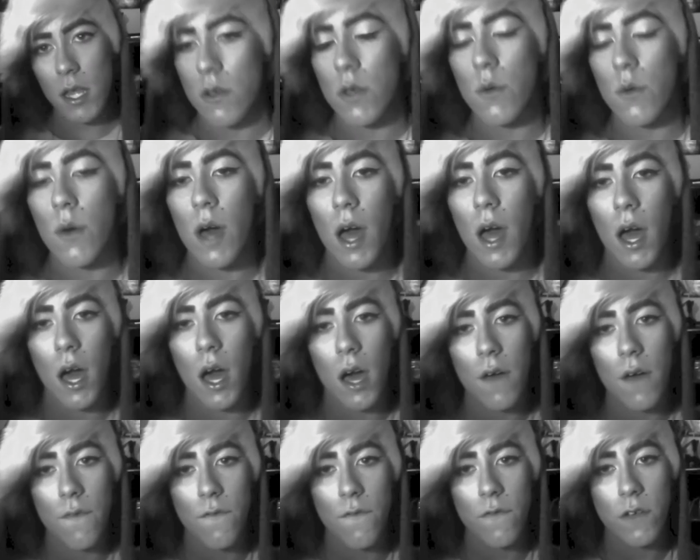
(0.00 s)
you
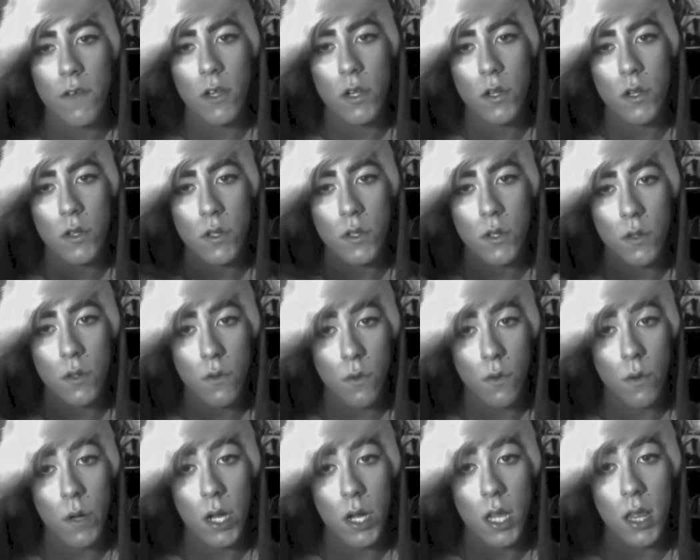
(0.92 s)
have
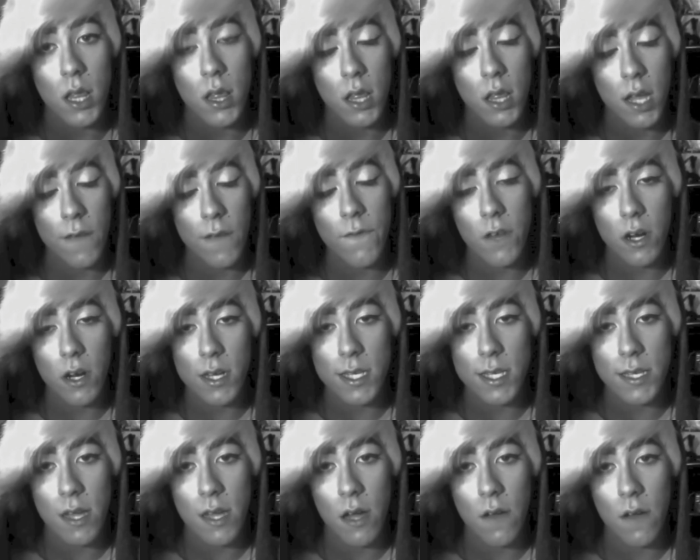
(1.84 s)
to love
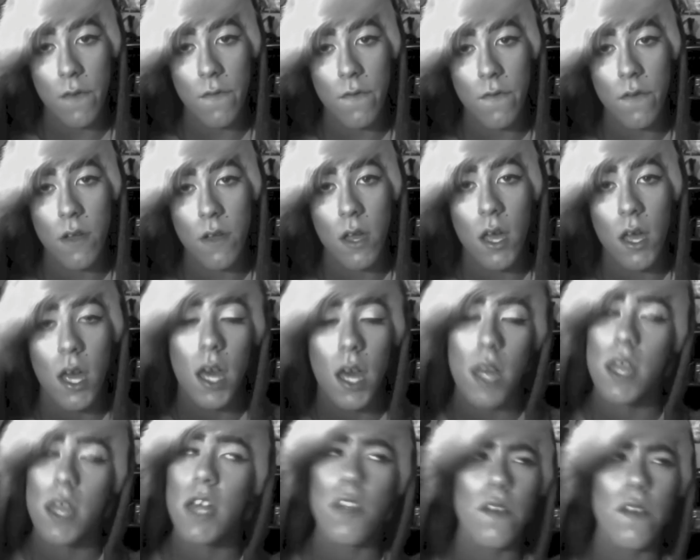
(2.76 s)
yourself.
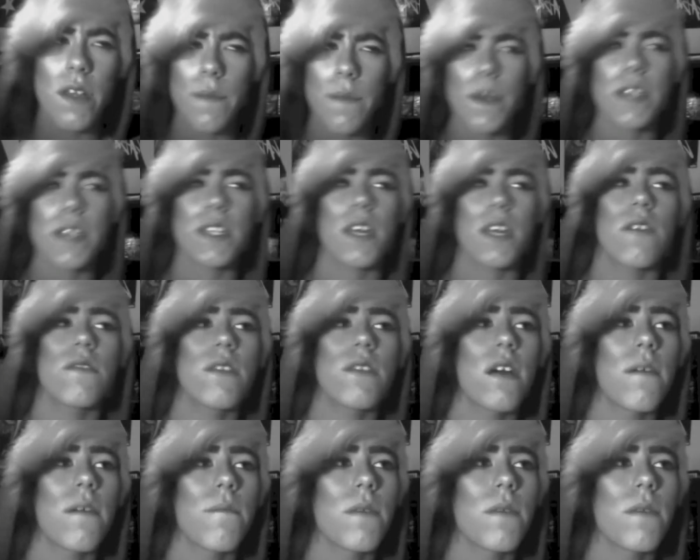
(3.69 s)
And I know that may sound dumb